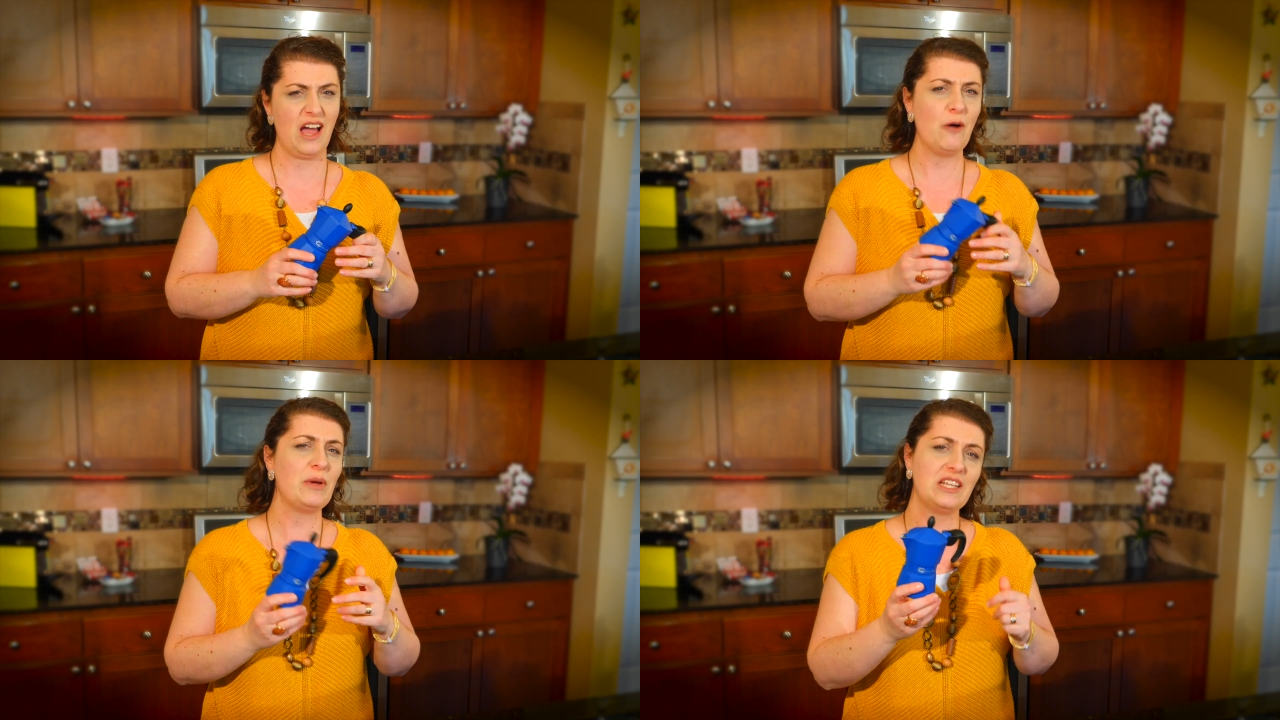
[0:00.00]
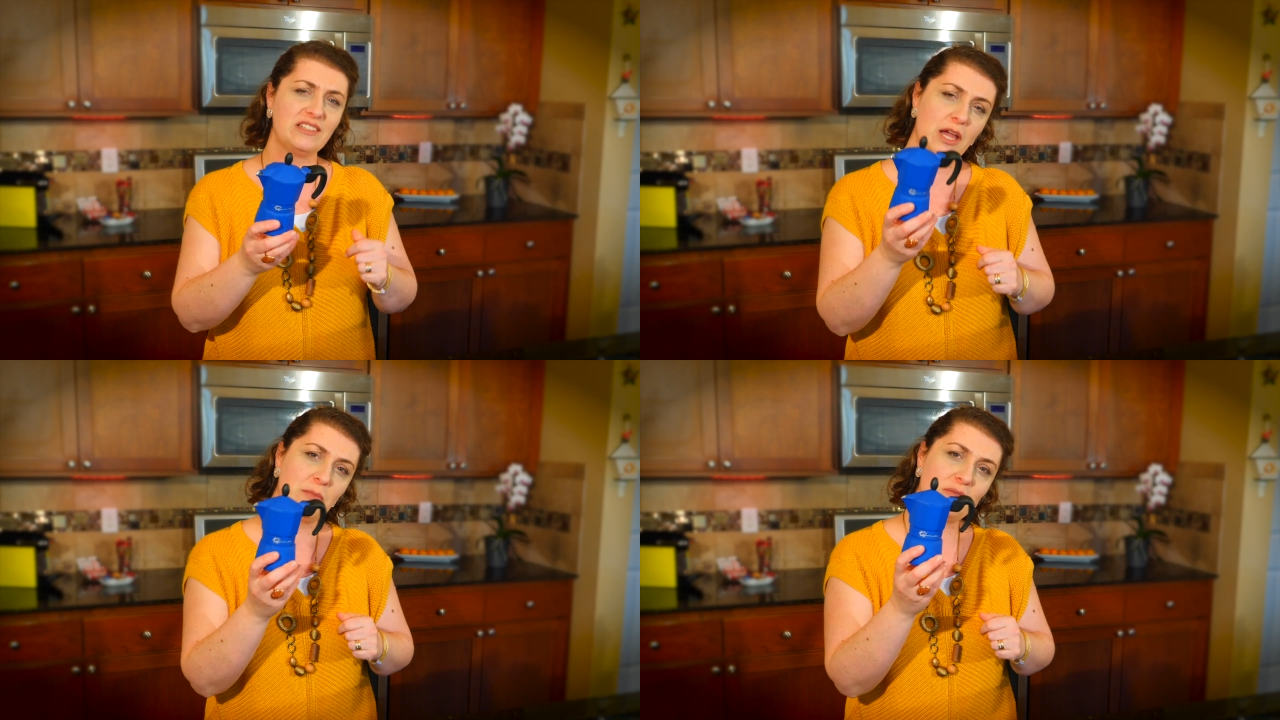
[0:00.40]
How many
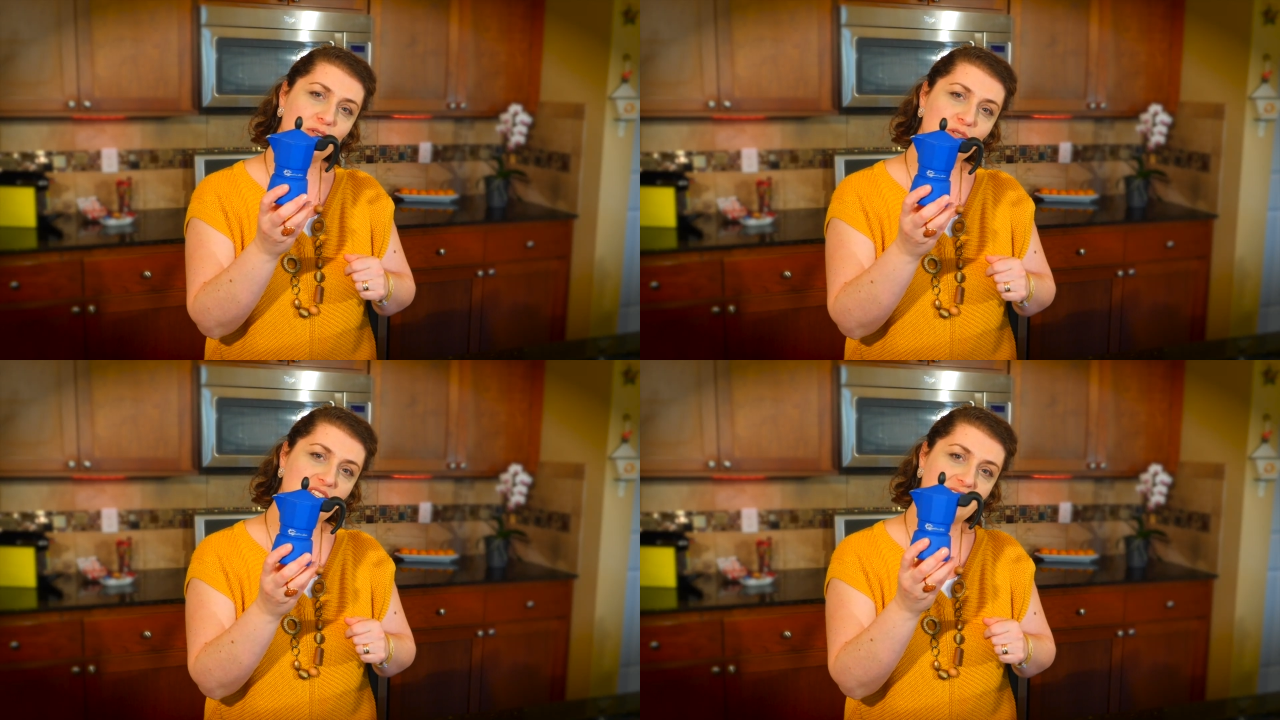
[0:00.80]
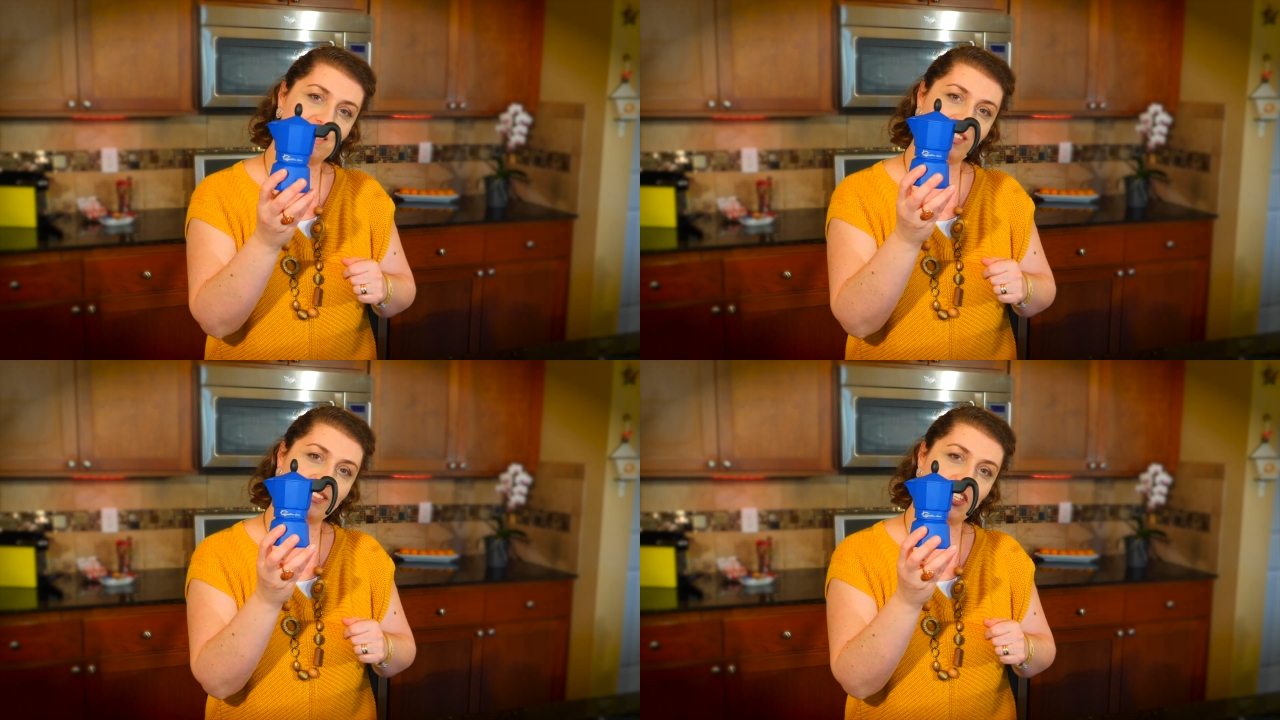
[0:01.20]
times have you seen
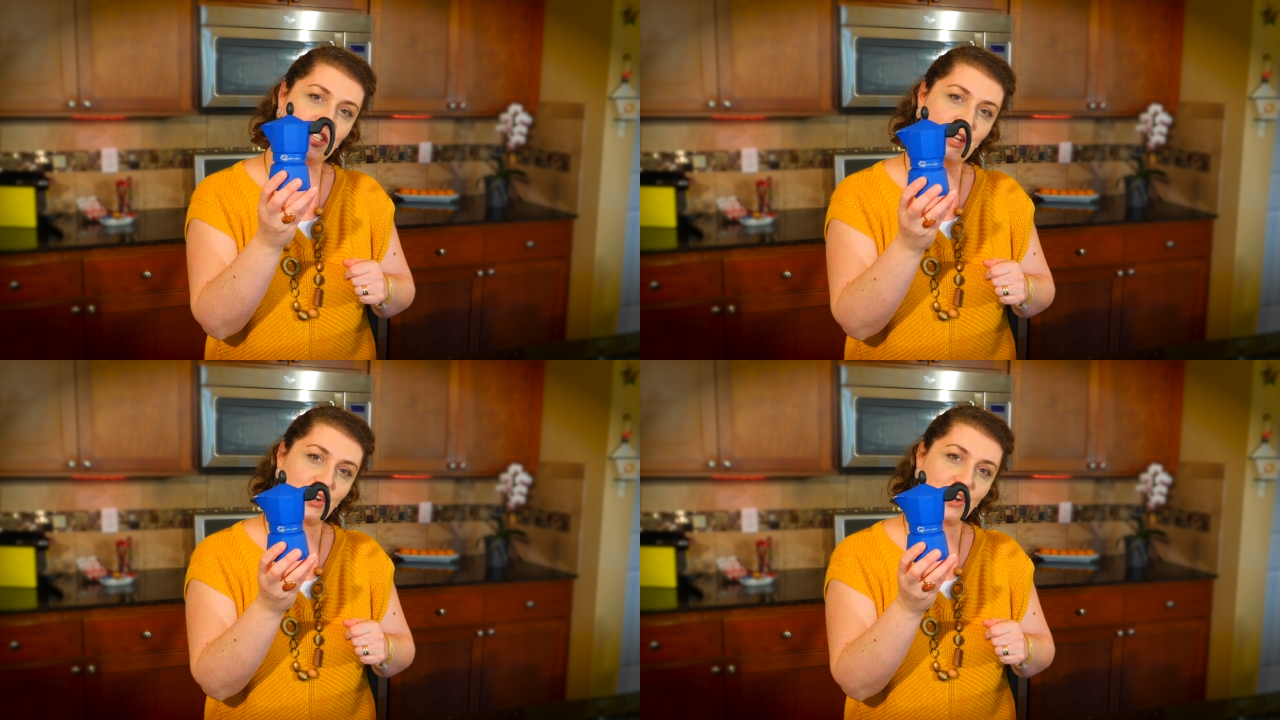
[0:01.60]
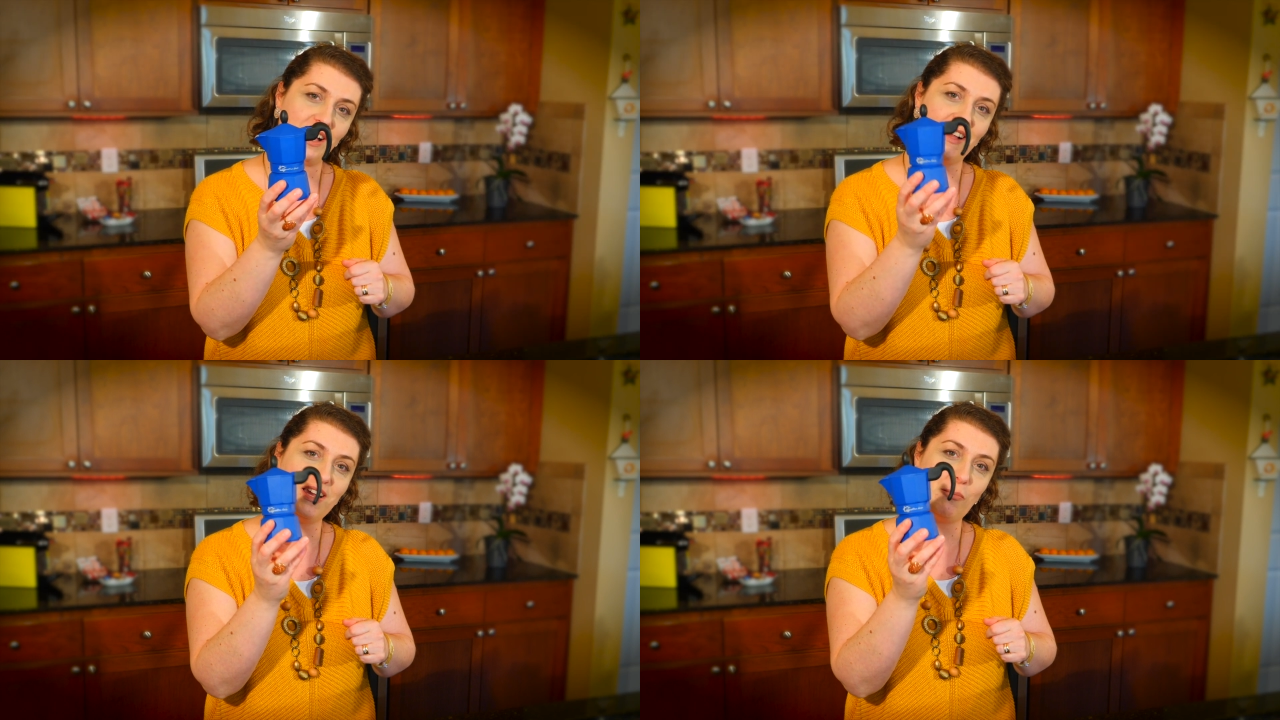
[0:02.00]
this in
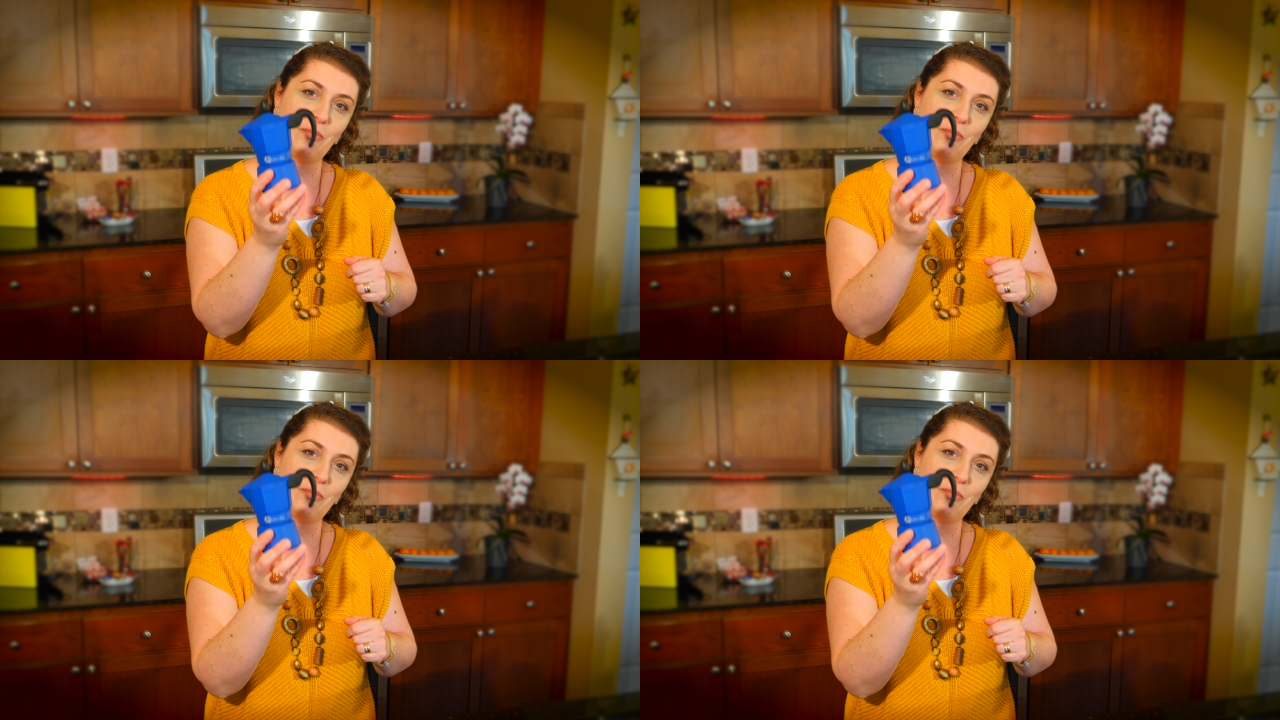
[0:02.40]
your